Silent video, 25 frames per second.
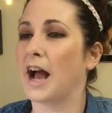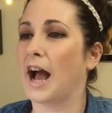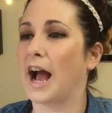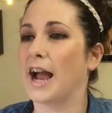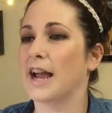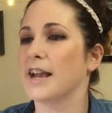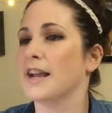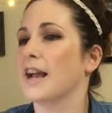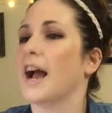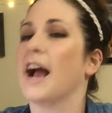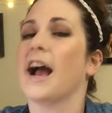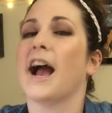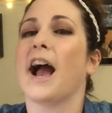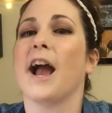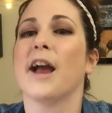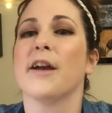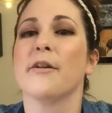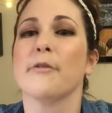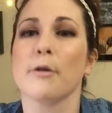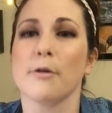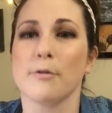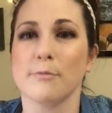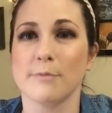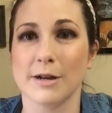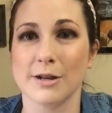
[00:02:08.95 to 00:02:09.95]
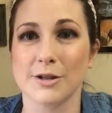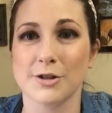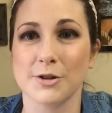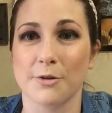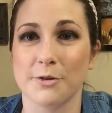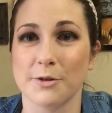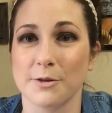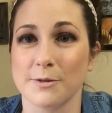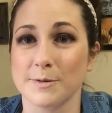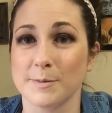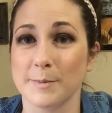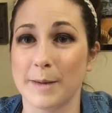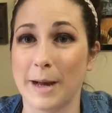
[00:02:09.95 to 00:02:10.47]
wrote in my show
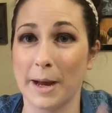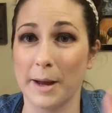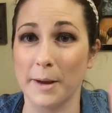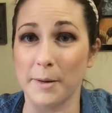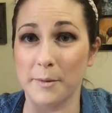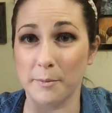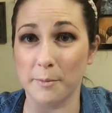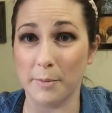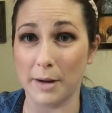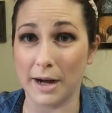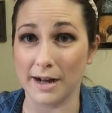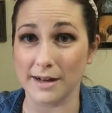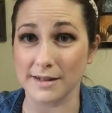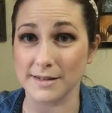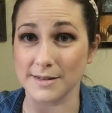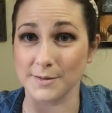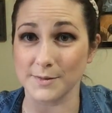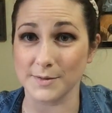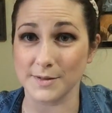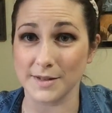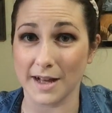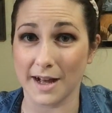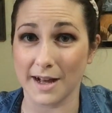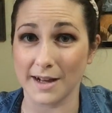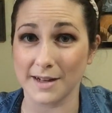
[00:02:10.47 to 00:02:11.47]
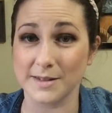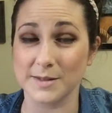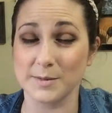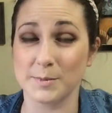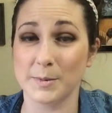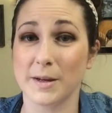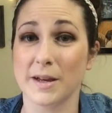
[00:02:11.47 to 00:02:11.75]
notes, my box of socks,